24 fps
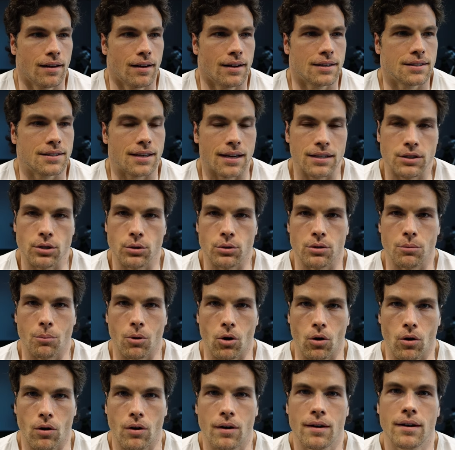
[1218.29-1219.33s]
Stay tuned
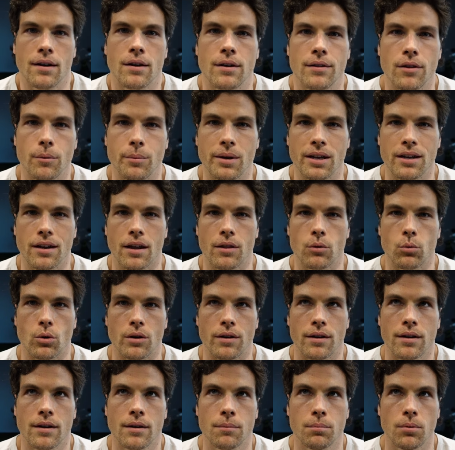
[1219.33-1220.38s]
tomorrow, there'll be another one,
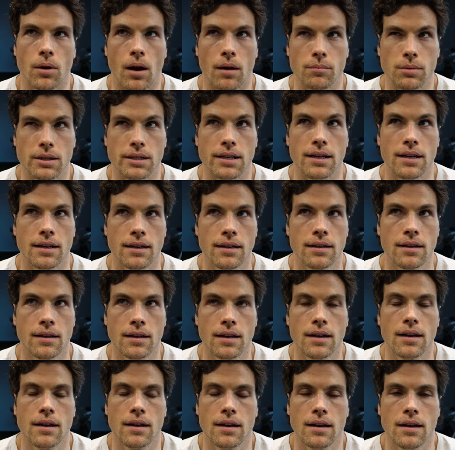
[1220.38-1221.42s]
probably
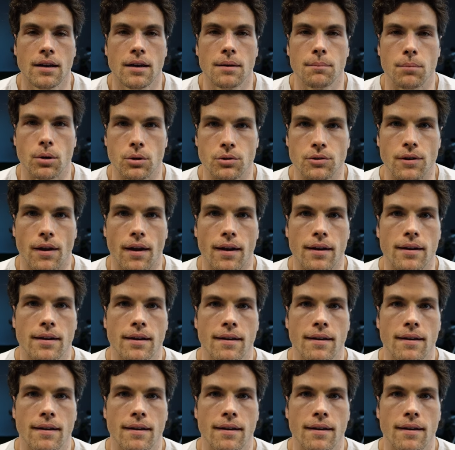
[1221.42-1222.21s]
push day.